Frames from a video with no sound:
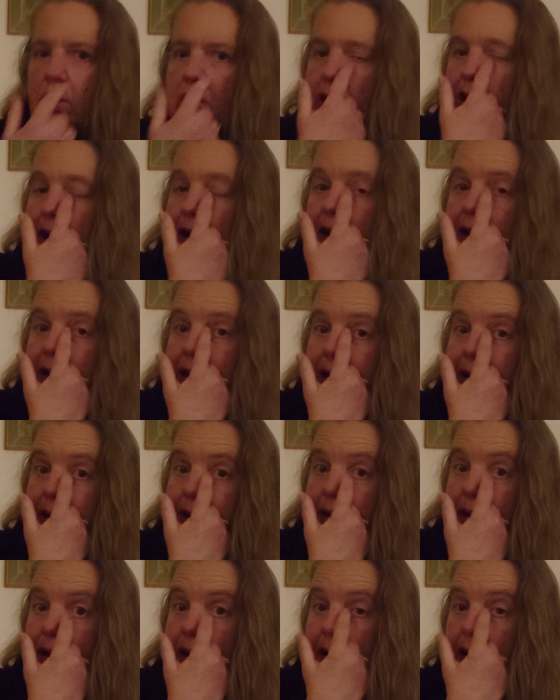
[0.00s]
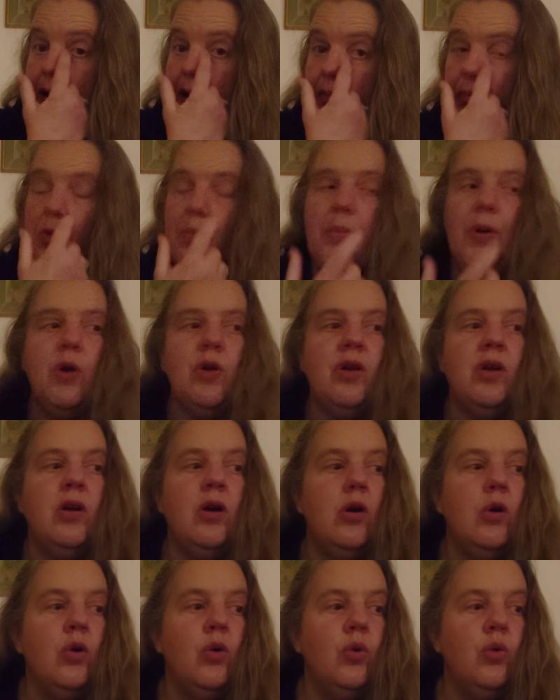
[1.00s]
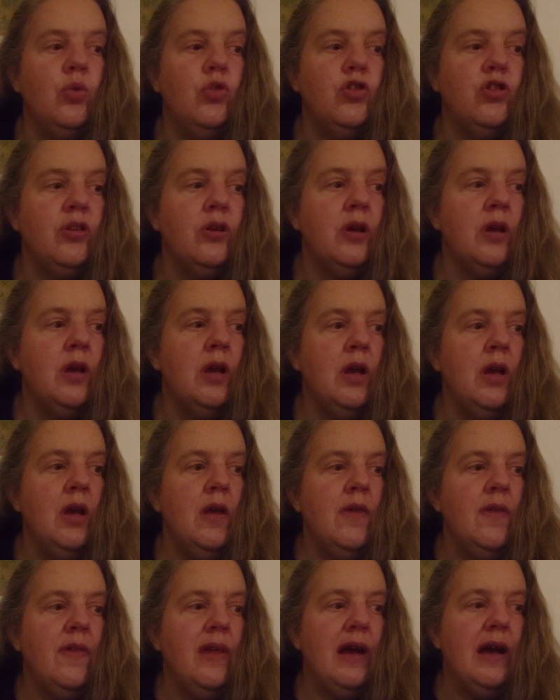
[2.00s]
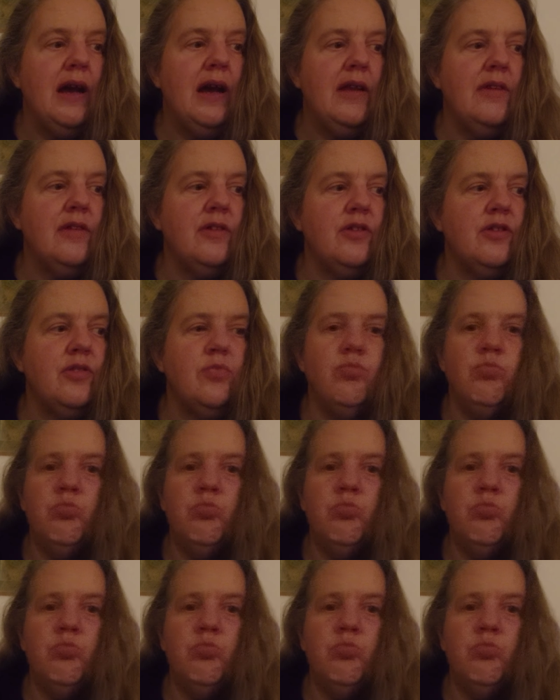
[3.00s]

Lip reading: lining, the pot of gold, that